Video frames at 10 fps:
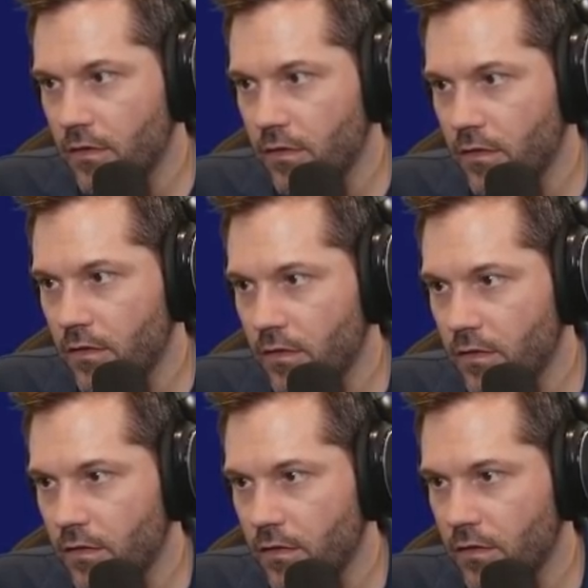come here, come
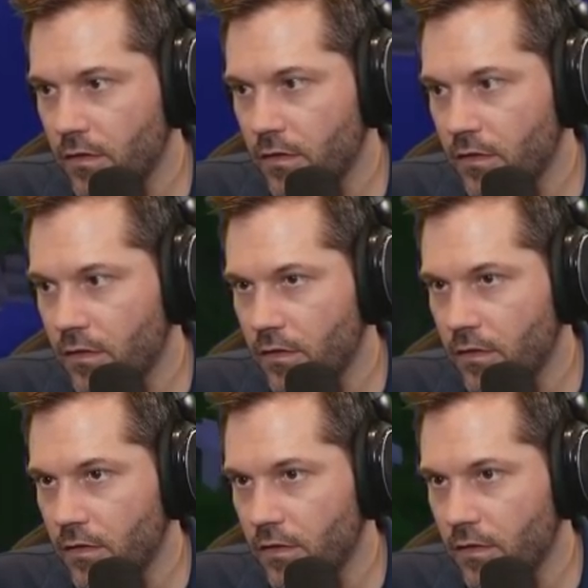here. Follow me, follow
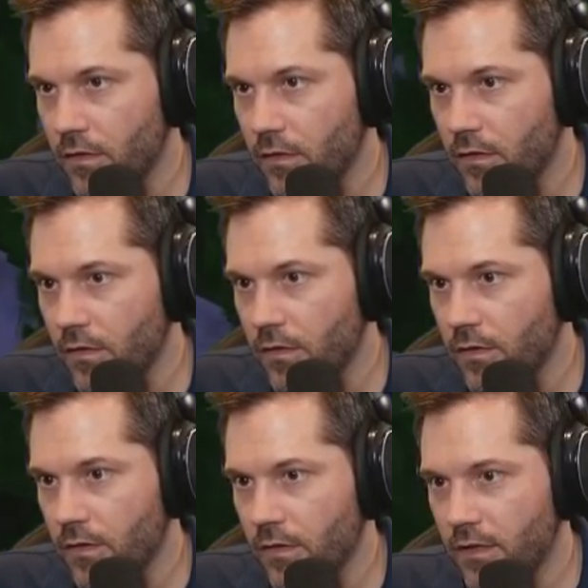me,
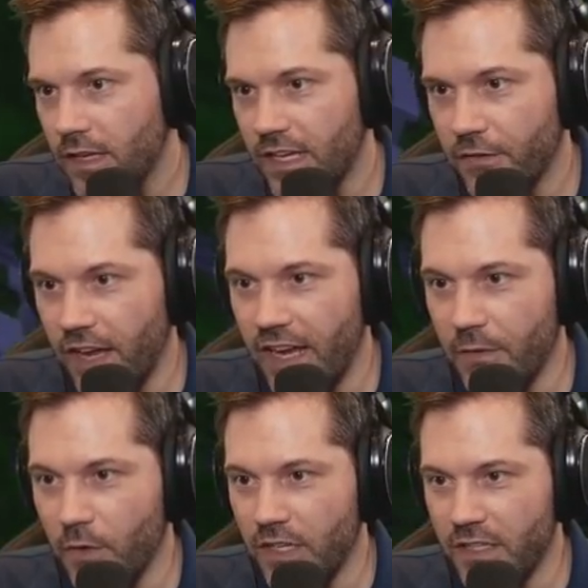follow me. Negative eight.
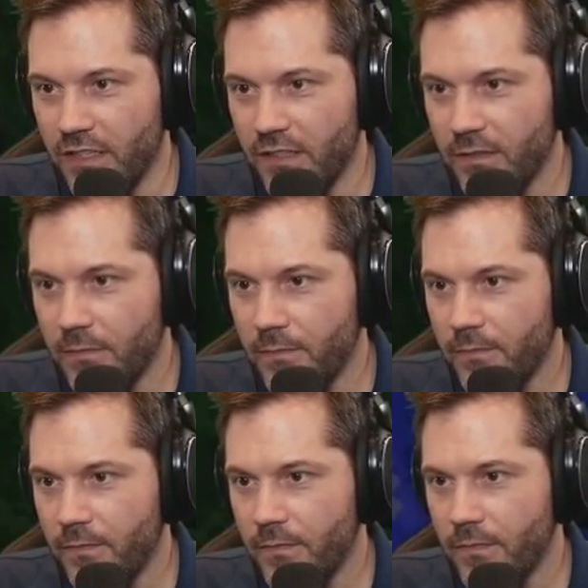what? Him.
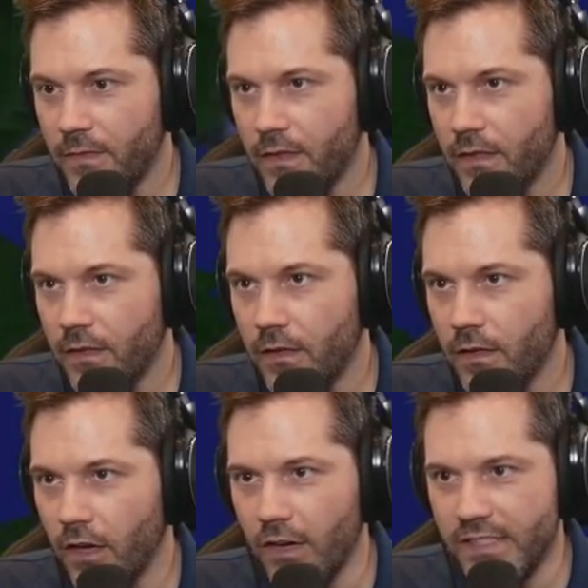Uh,
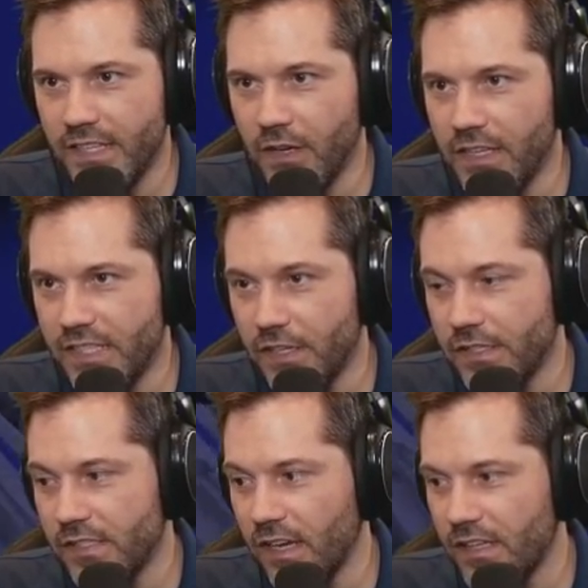oh, negative eight
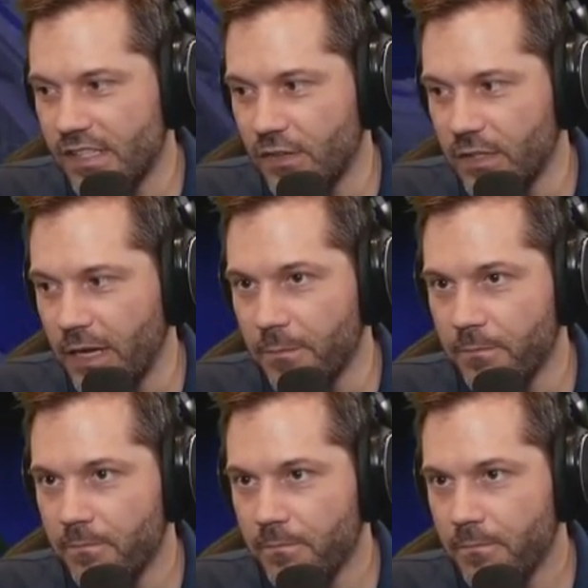sixty four. Okay,
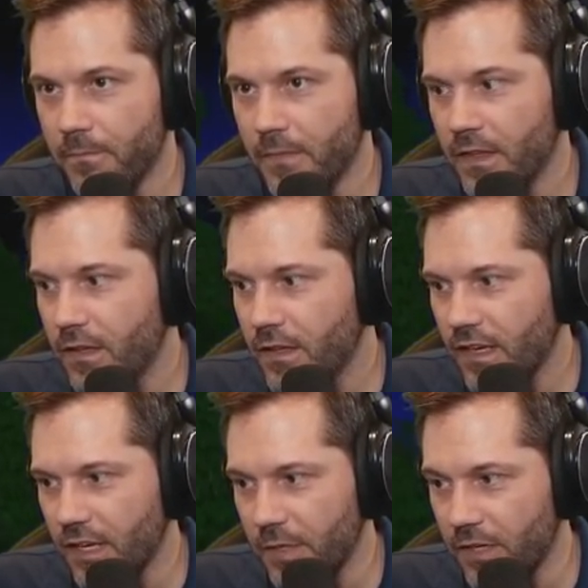
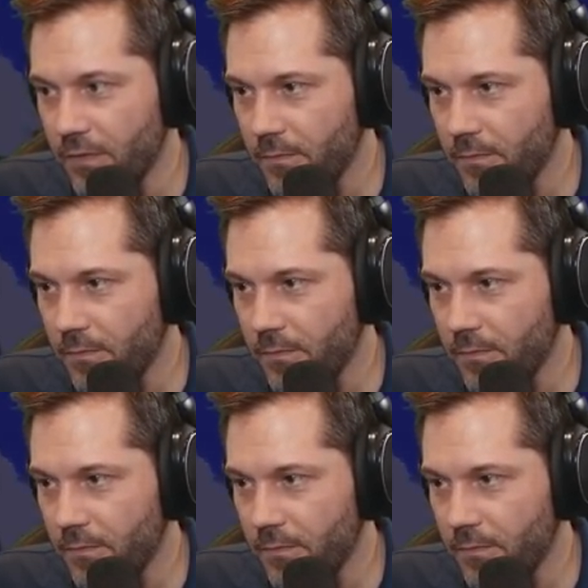Okay, I'm here.